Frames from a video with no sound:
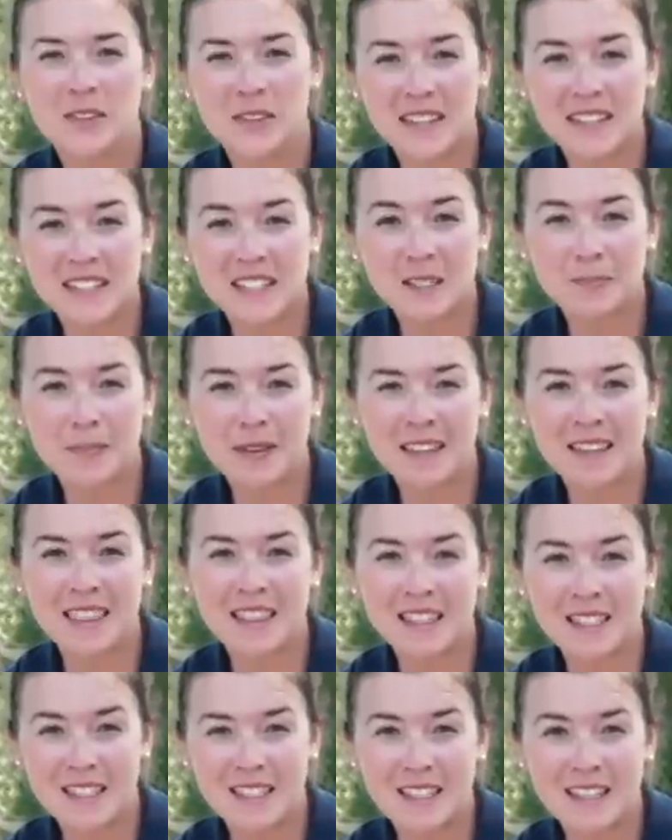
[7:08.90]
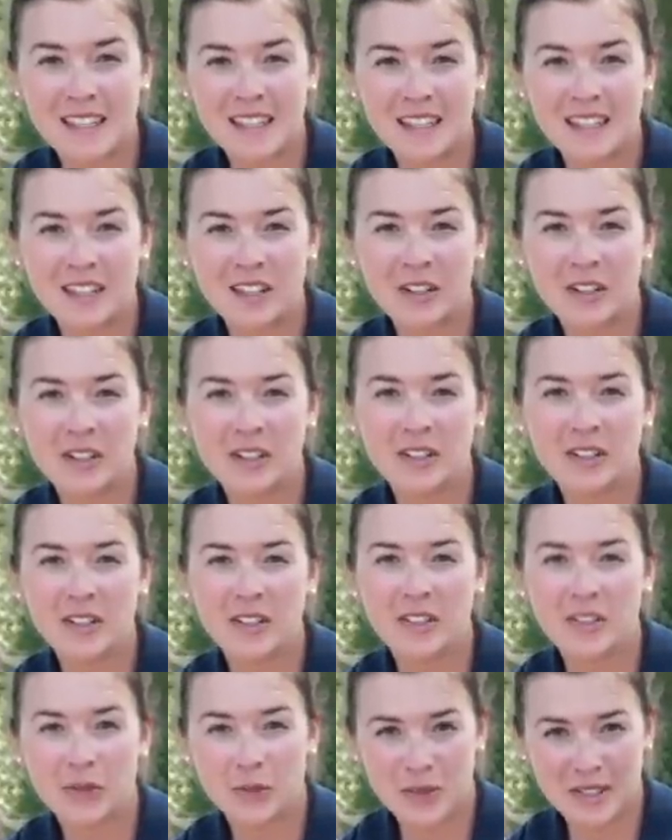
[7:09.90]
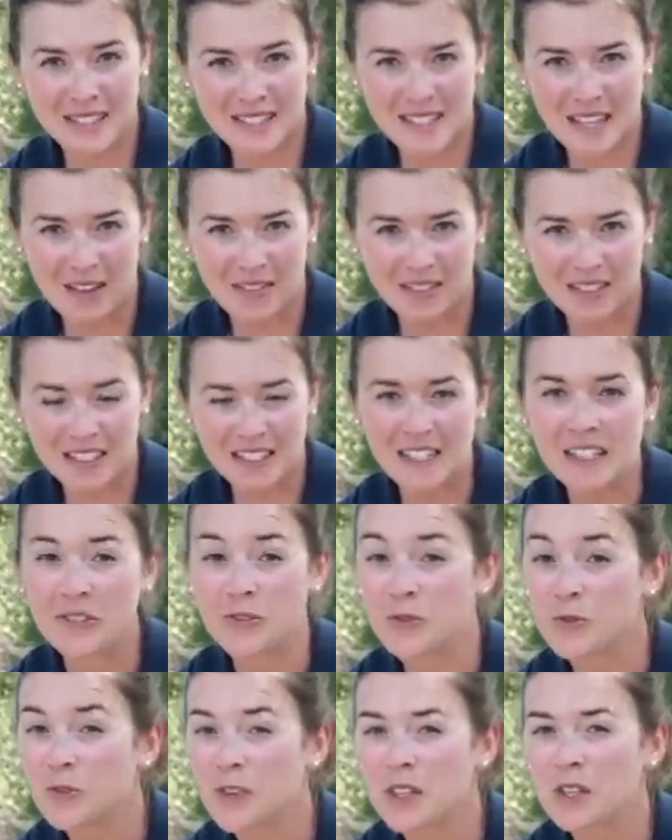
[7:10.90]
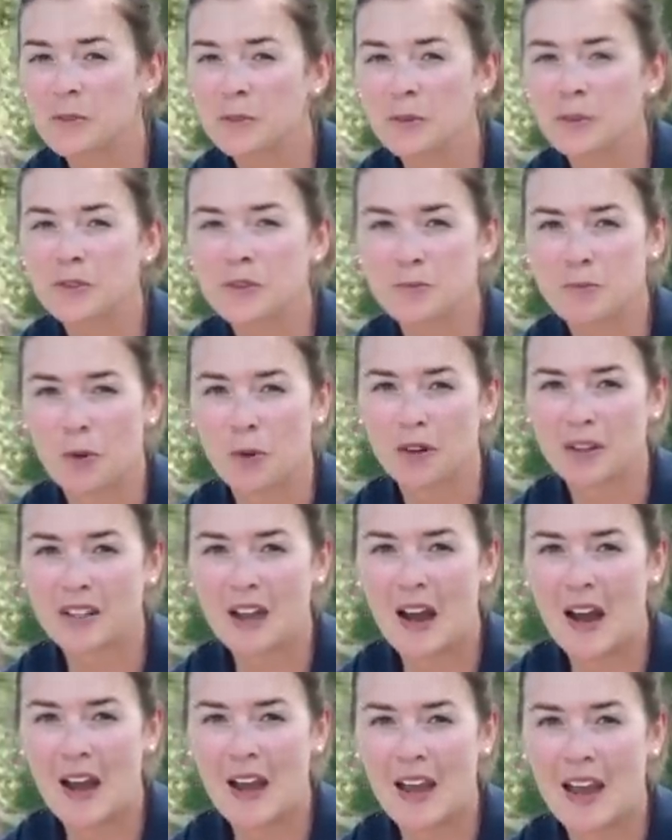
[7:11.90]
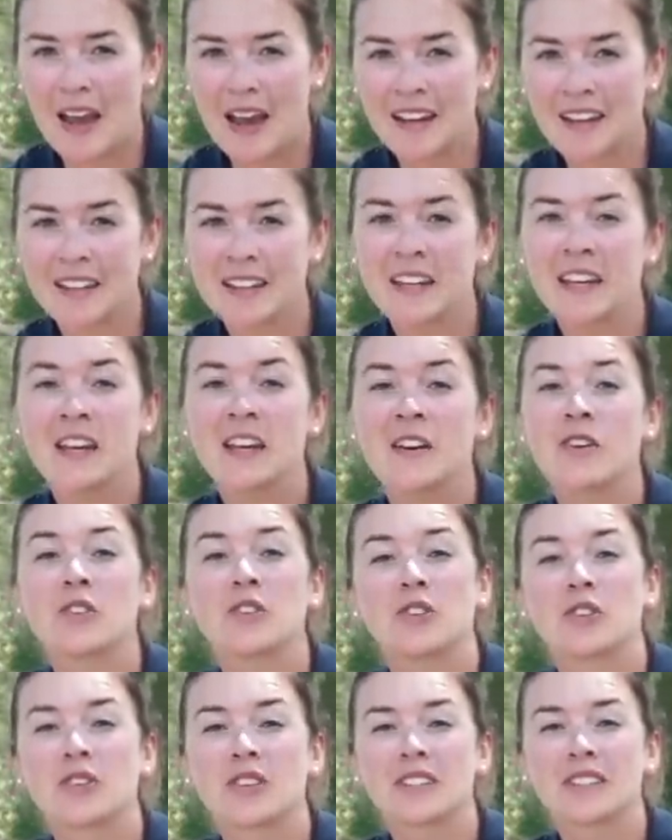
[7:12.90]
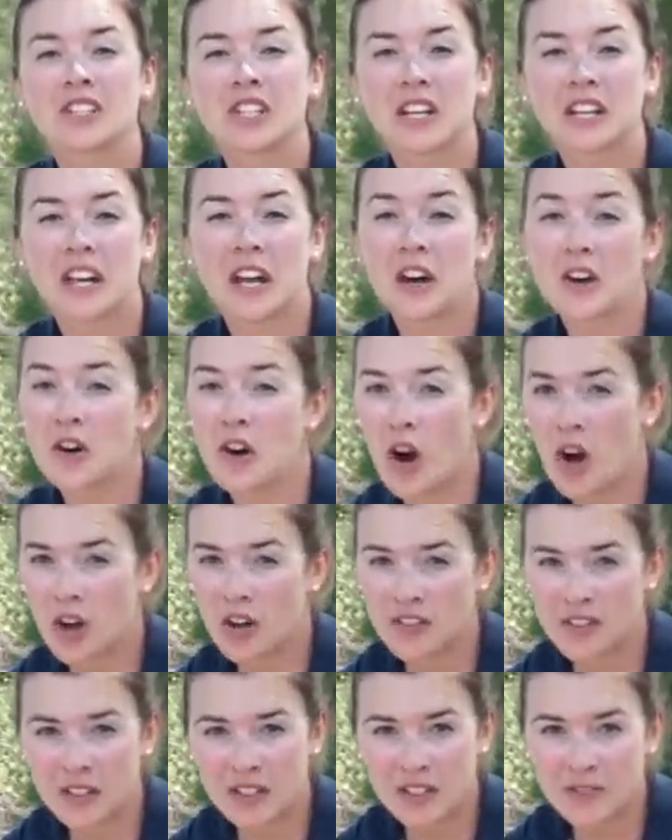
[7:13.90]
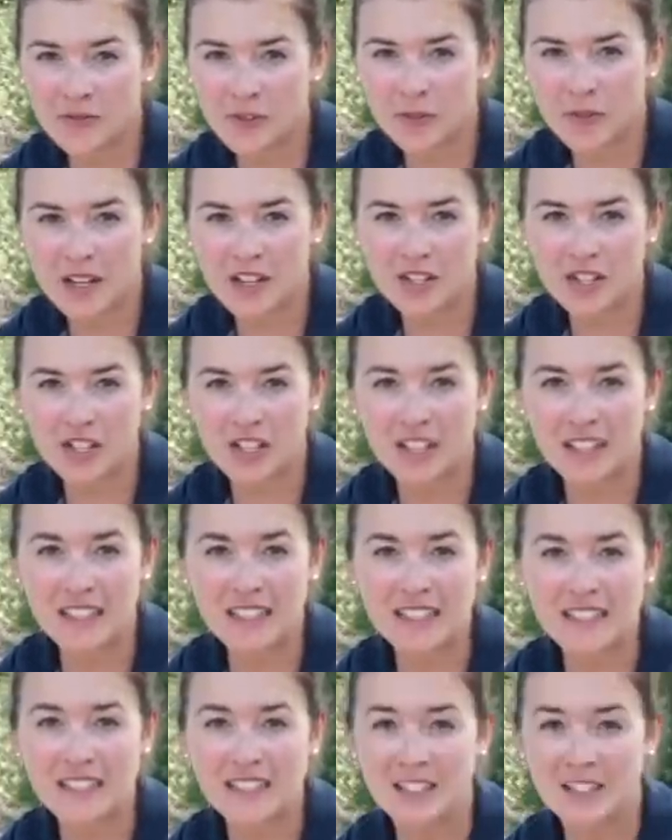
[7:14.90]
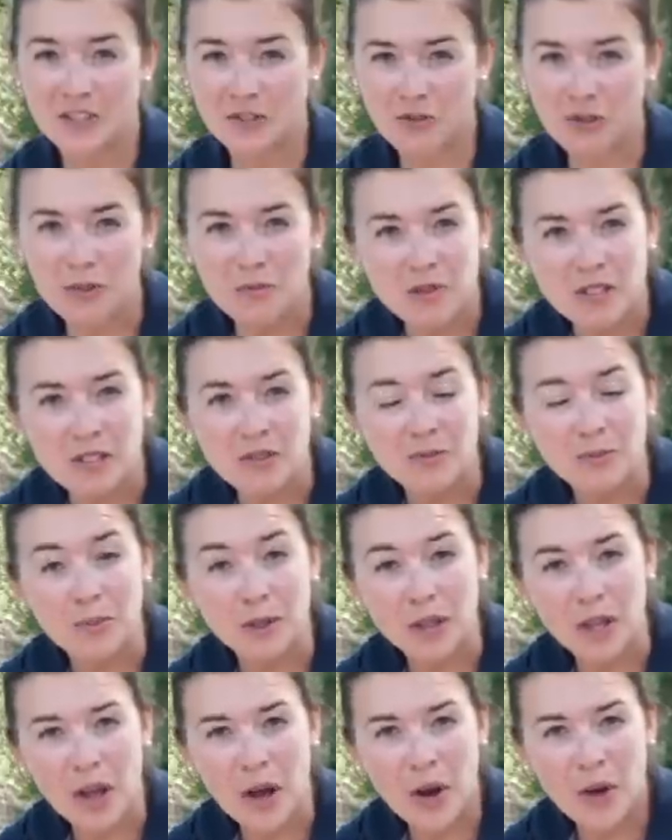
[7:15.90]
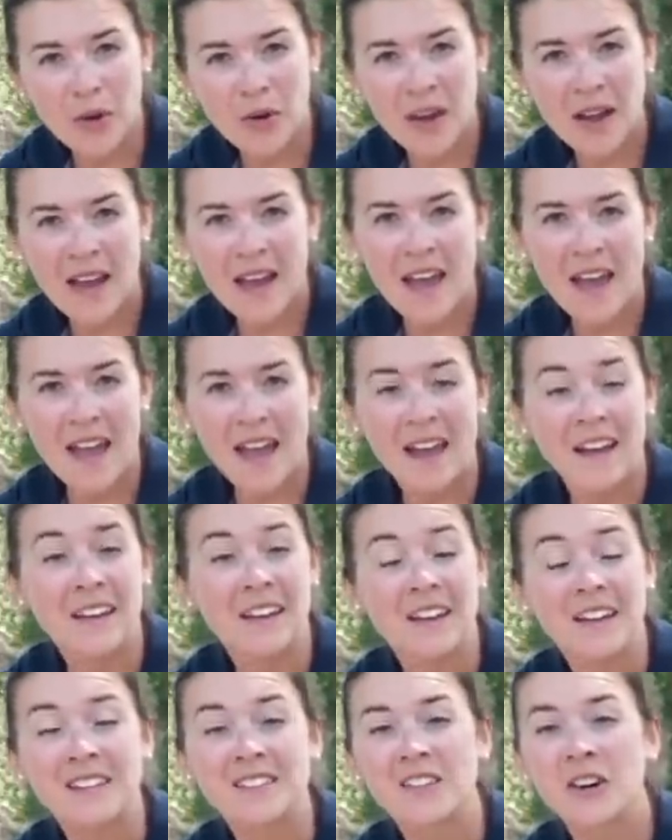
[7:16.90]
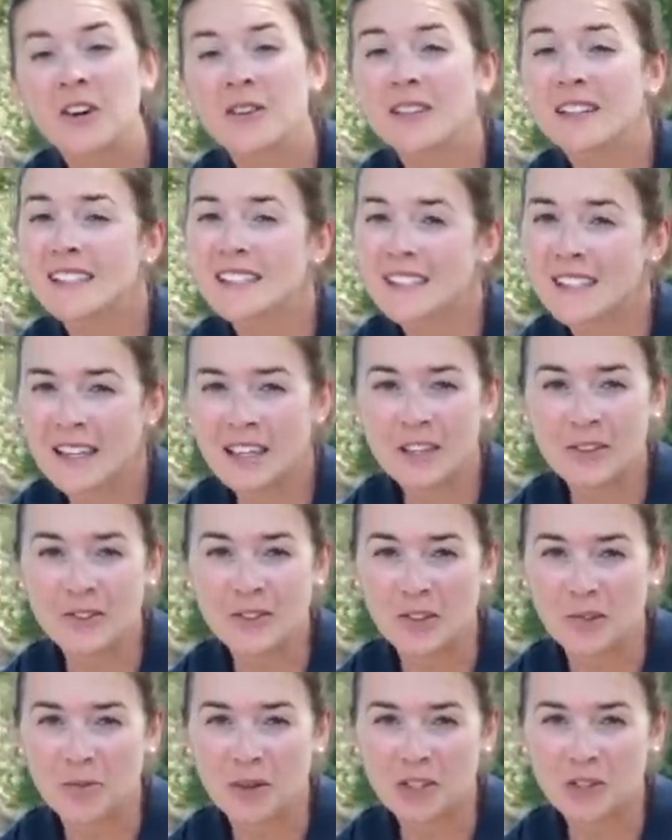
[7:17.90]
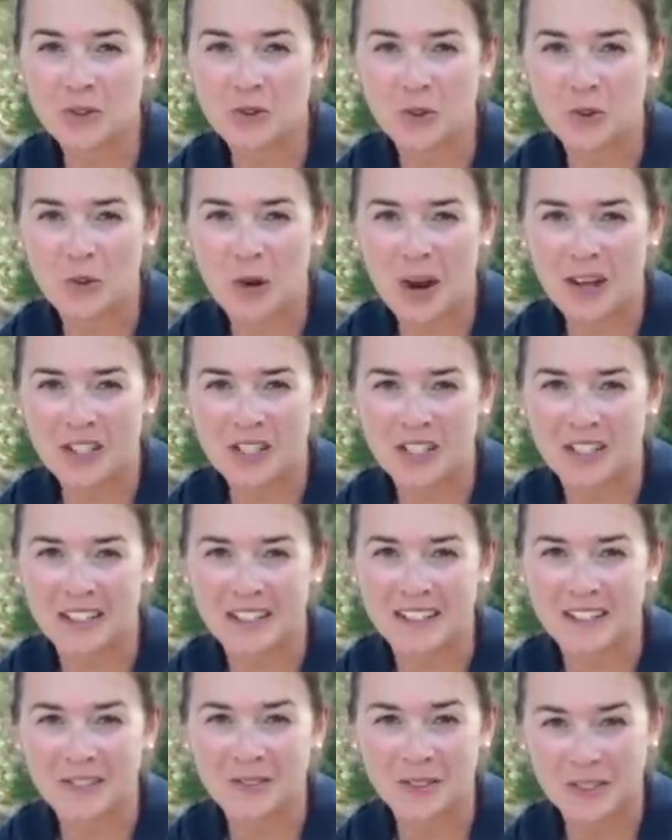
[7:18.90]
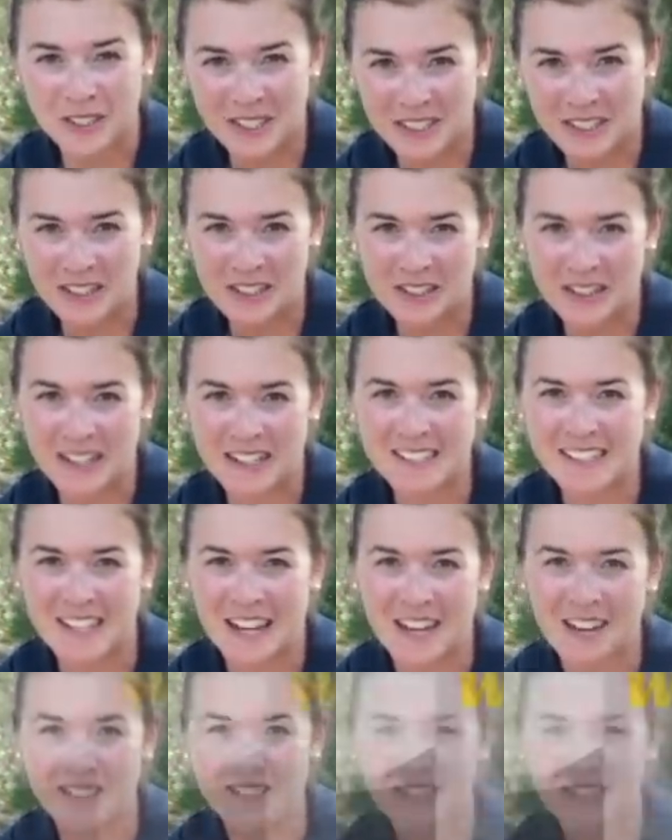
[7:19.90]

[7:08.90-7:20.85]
So this has been the Sea Eagle 370 Inflatable Sport Kayak. You can check out all the information in the description below, and as always, thank you so much for watching. We'll see you next time.